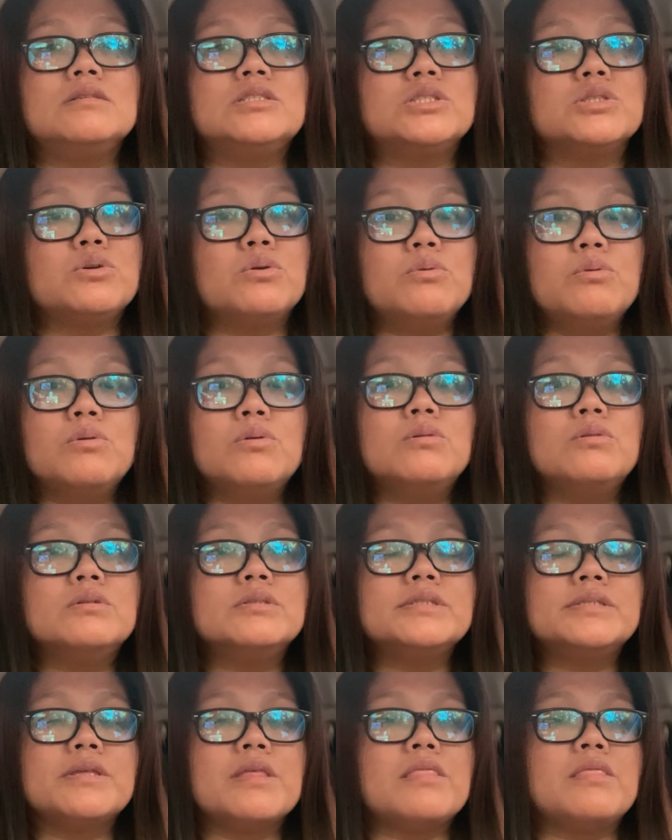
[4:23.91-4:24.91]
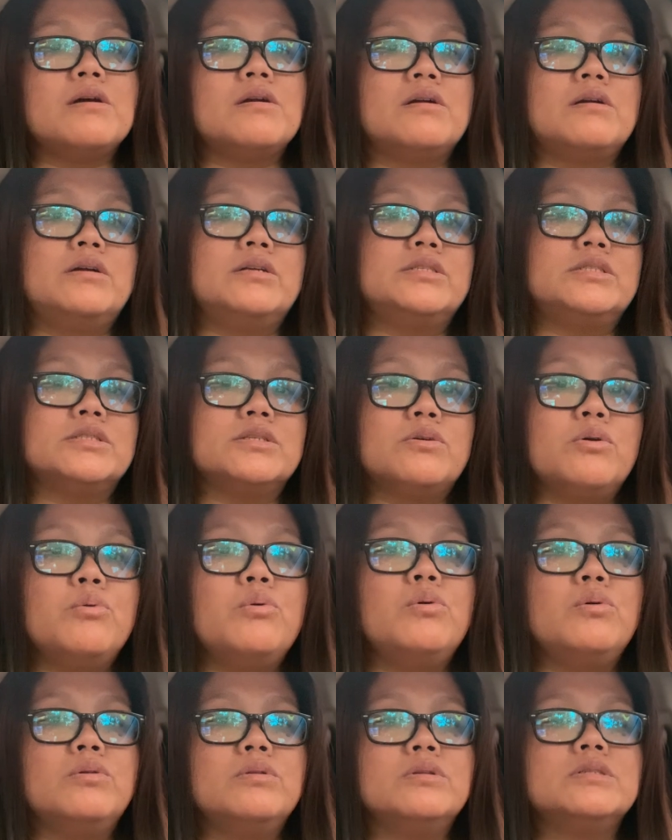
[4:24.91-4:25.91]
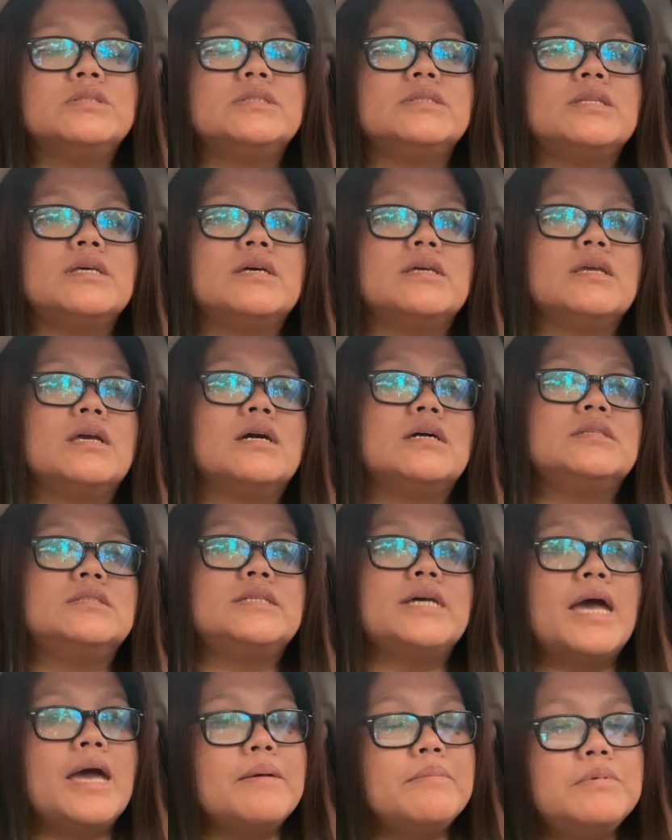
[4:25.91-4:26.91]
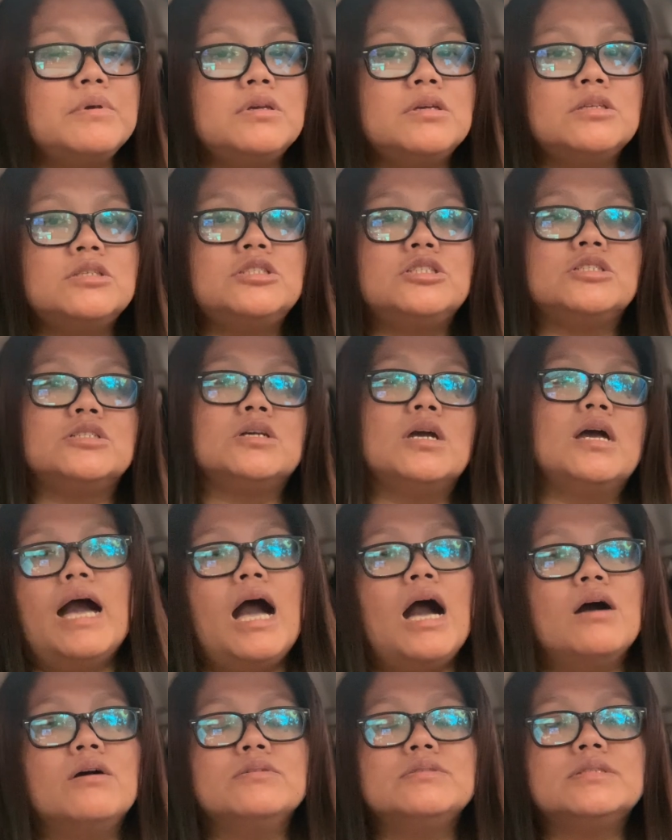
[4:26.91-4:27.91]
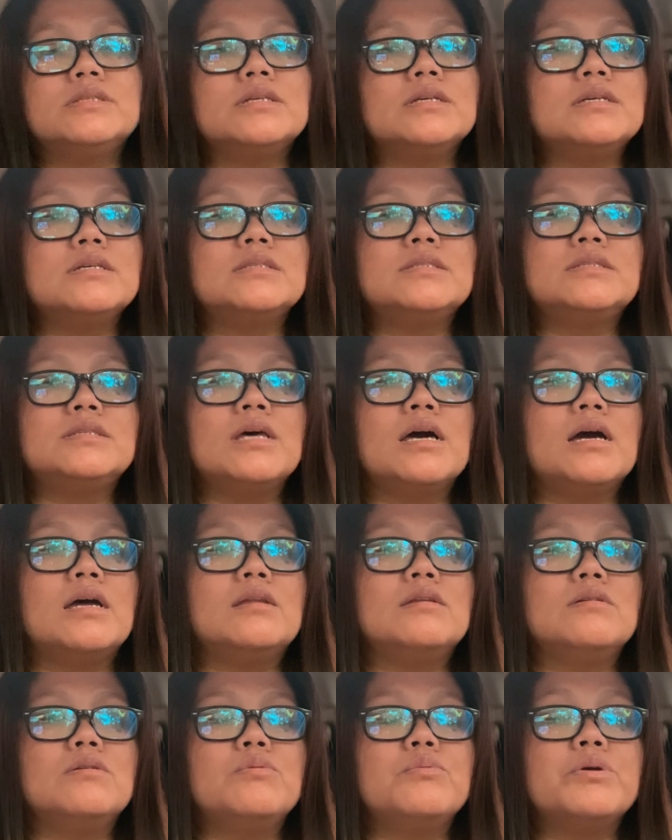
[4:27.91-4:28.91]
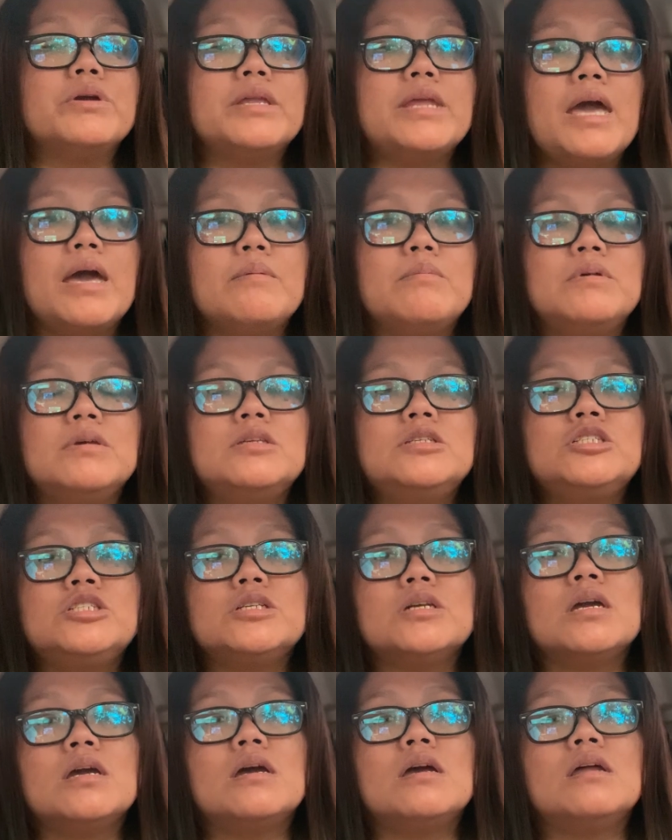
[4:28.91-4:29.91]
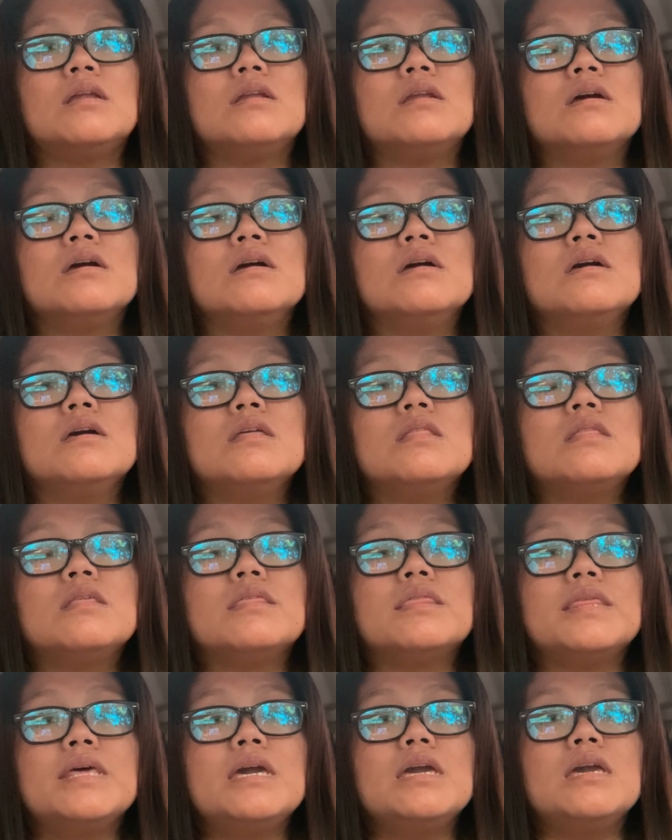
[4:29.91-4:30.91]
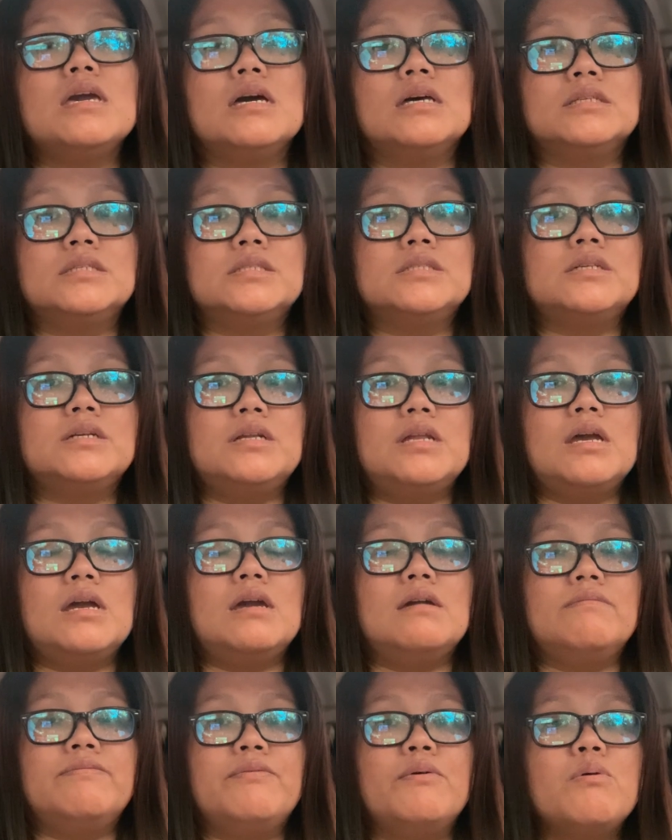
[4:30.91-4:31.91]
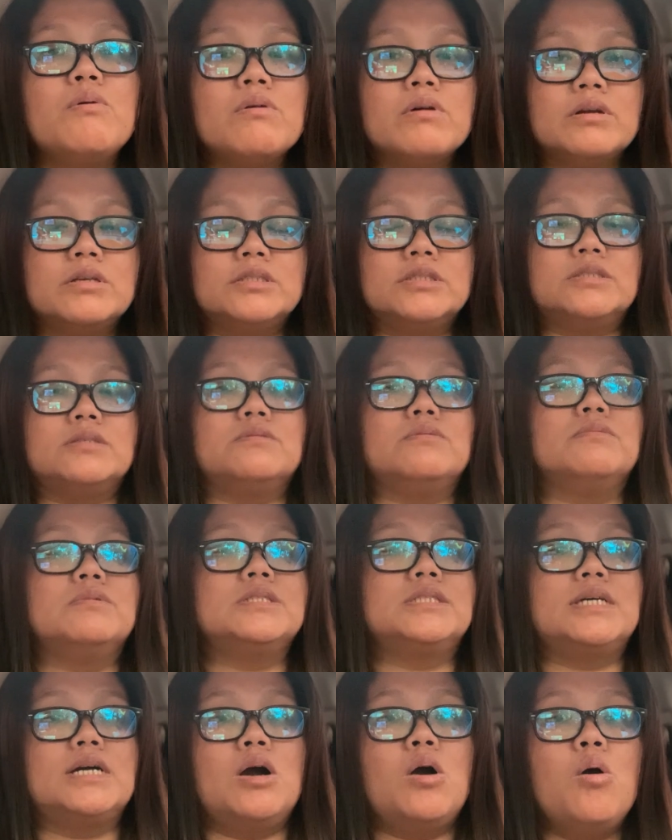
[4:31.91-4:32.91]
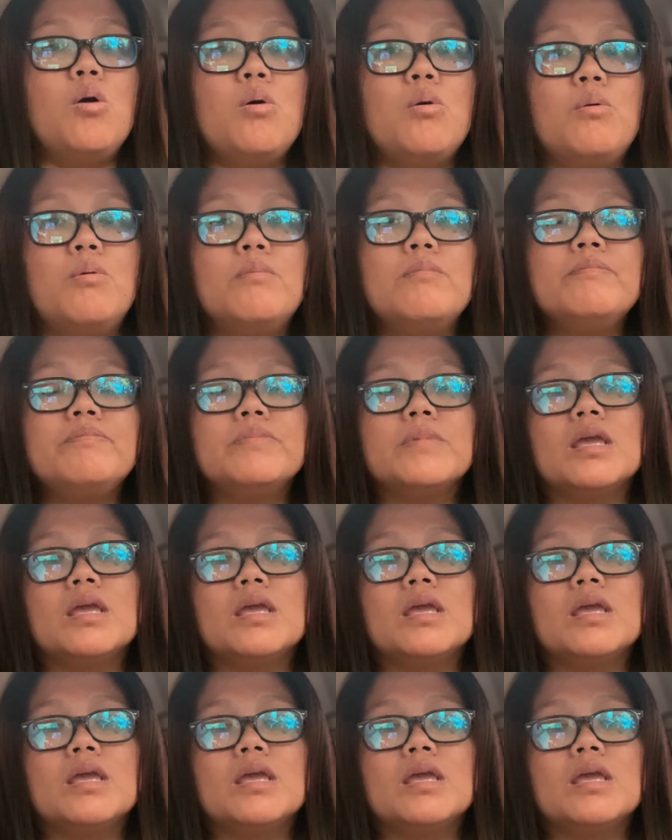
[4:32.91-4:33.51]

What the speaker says: Schools, there are schools that got damaged, houses that were damaged. And the thing yesterday, Forrest was at home.